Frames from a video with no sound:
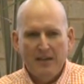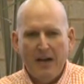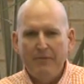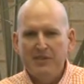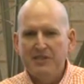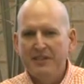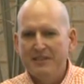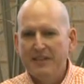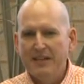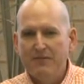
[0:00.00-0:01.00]
obviously
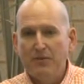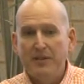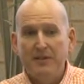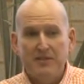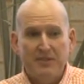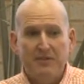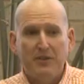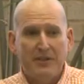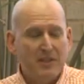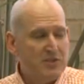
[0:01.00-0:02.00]
intended for either the
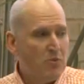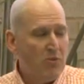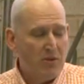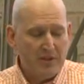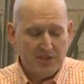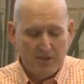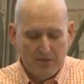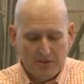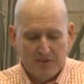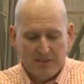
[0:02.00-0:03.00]
civilians or the
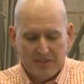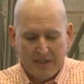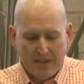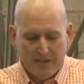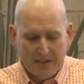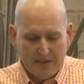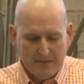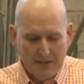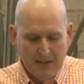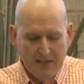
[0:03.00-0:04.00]
soldiers in the area.
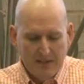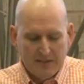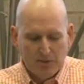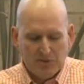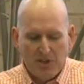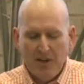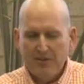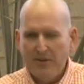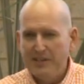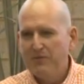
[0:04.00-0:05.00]
This was
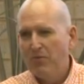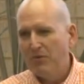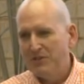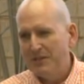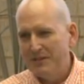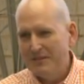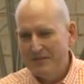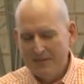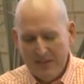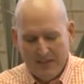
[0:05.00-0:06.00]
authorized foraging,
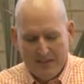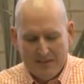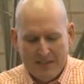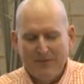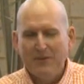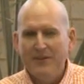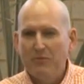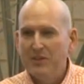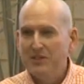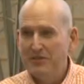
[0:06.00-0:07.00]
different
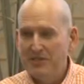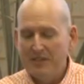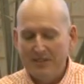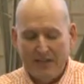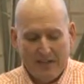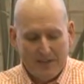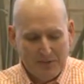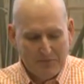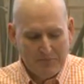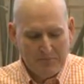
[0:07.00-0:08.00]
than what you'll see
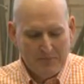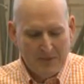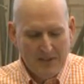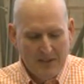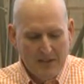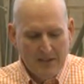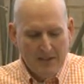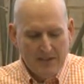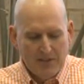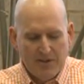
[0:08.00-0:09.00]
later.
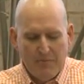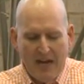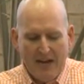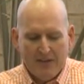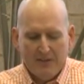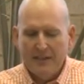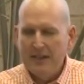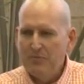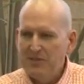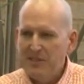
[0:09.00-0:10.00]
During the battle on
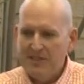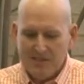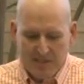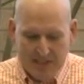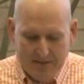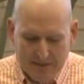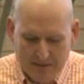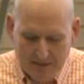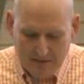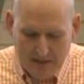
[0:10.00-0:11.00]
April 6th and 7th,